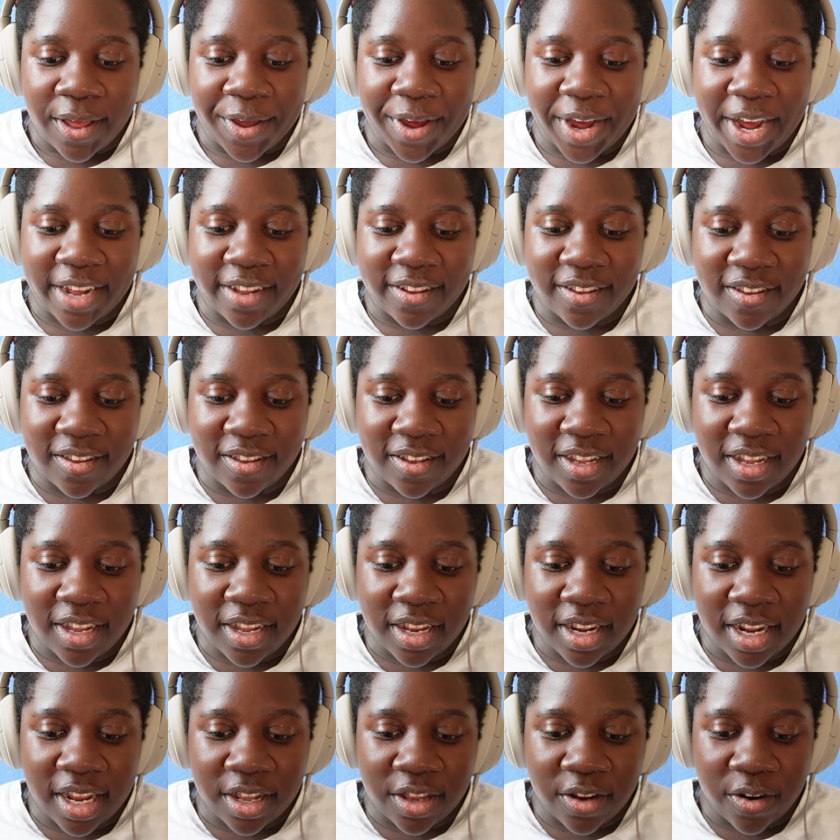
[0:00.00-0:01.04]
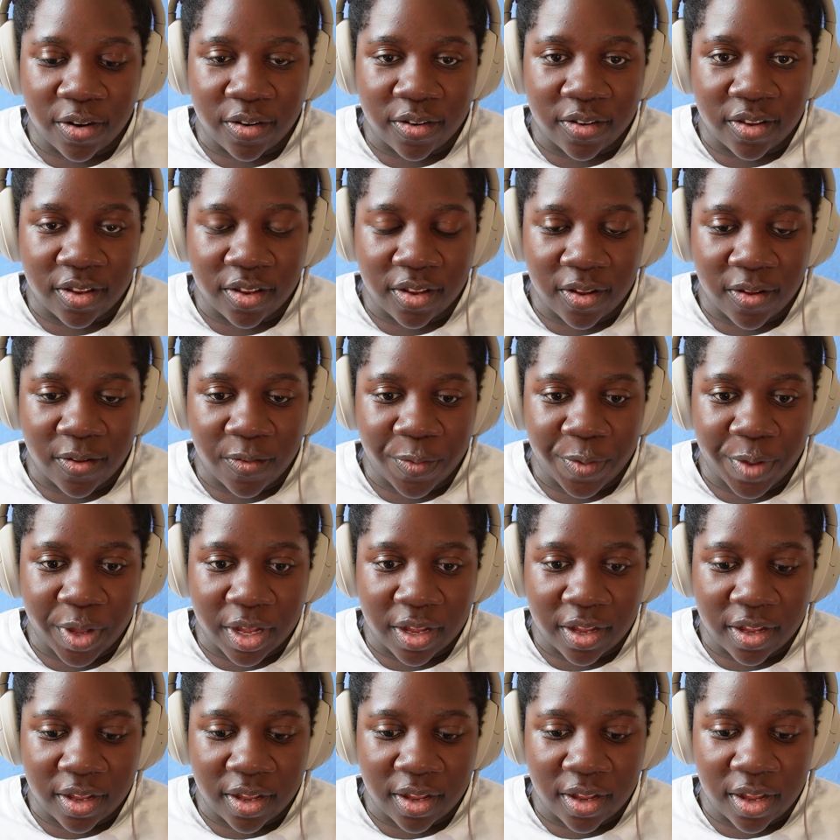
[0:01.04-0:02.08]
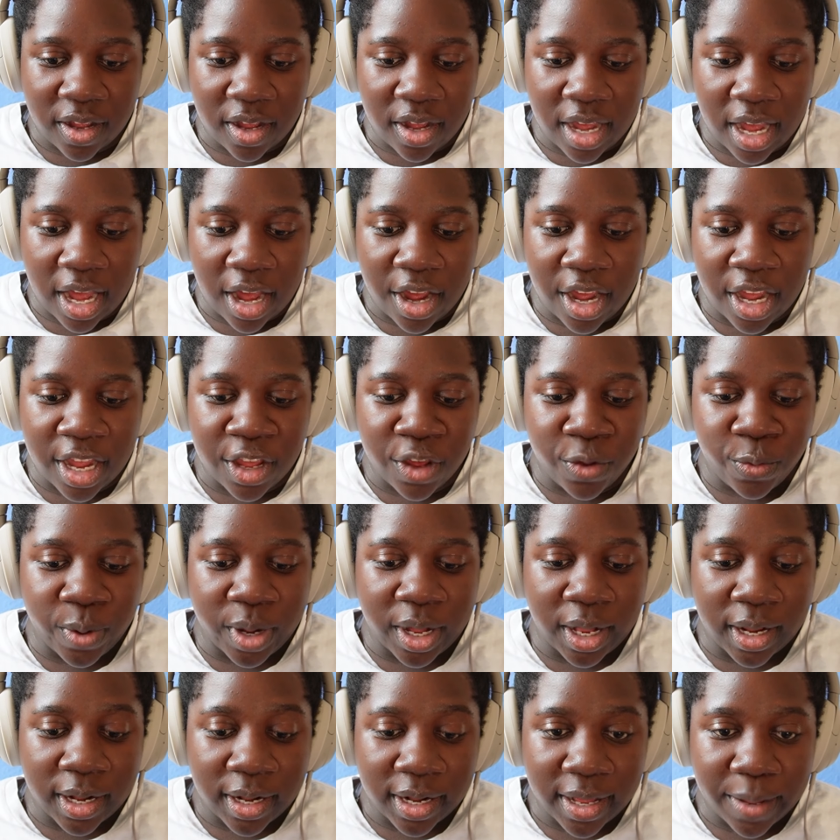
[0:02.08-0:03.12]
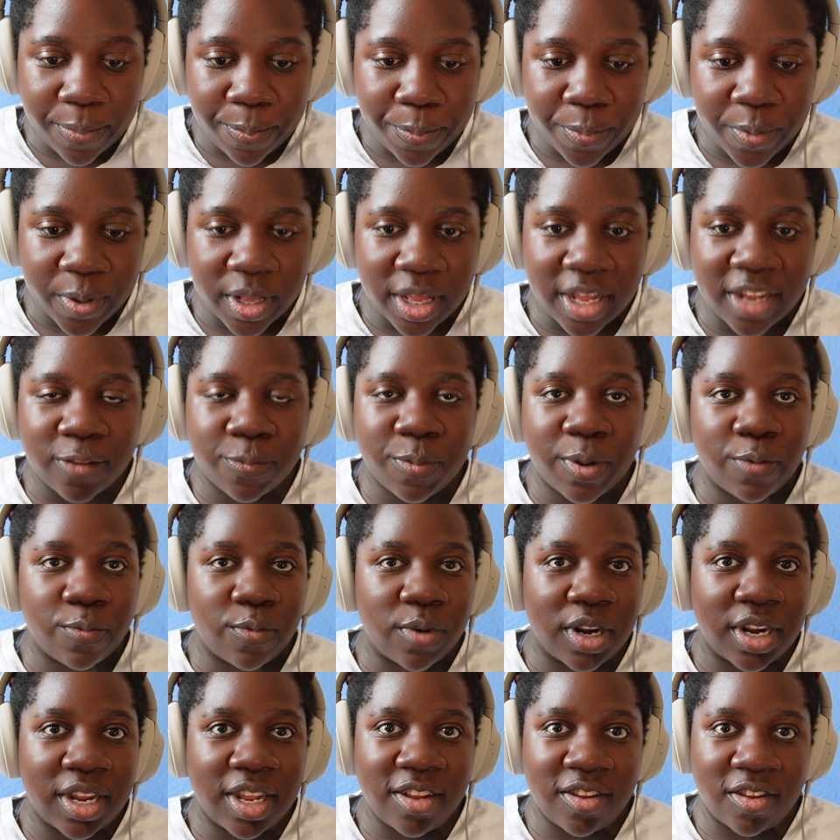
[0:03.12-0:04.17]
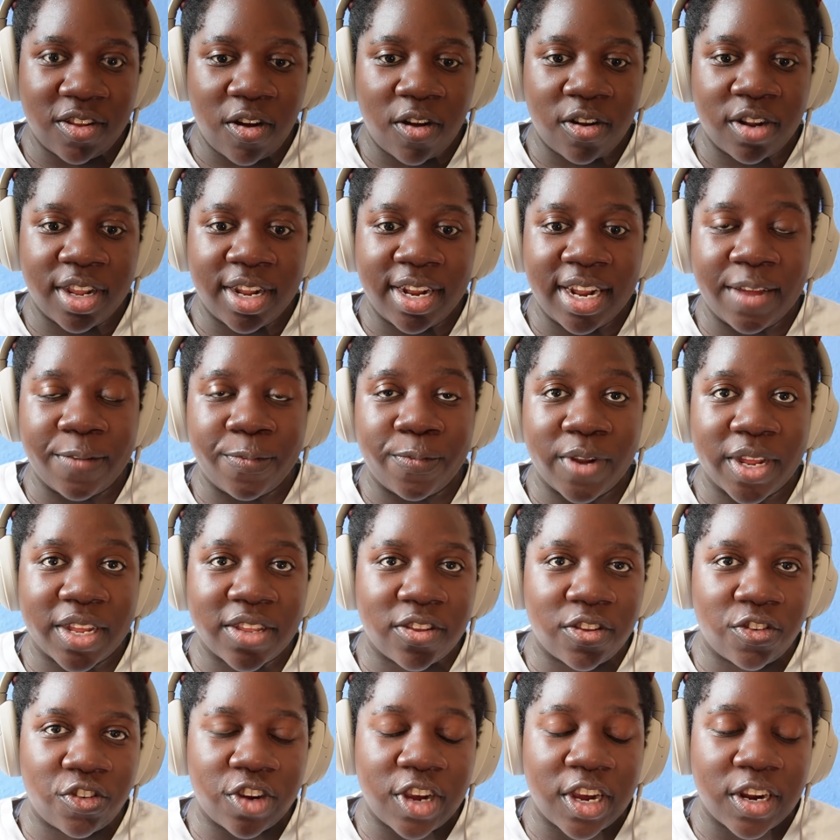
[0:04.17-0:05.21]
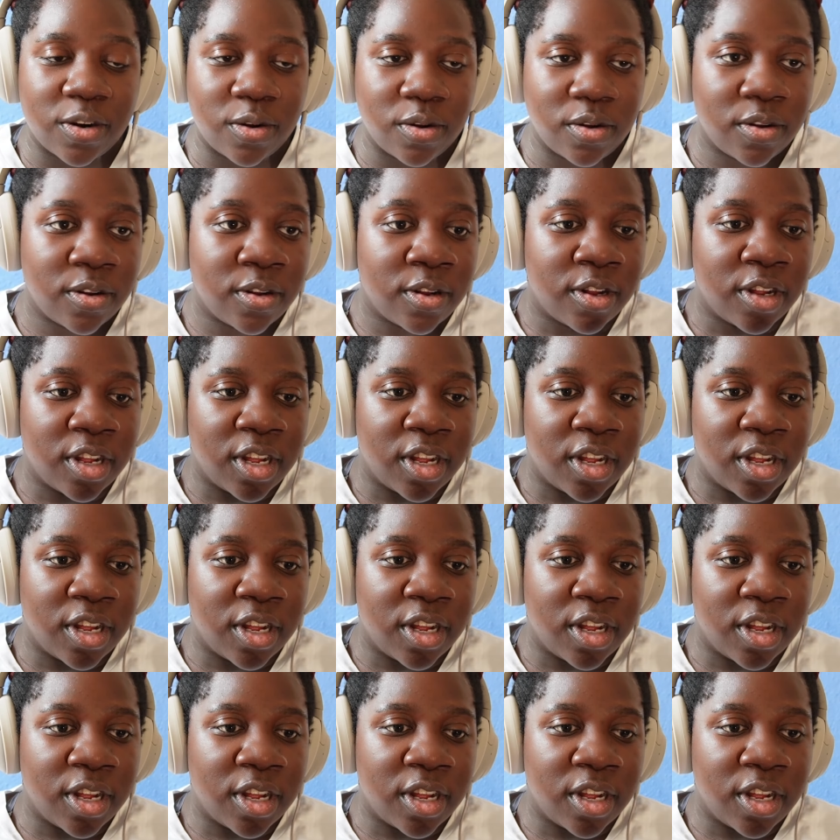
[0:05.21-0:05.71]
I see that there's a new clip that's been released on the Netflix channel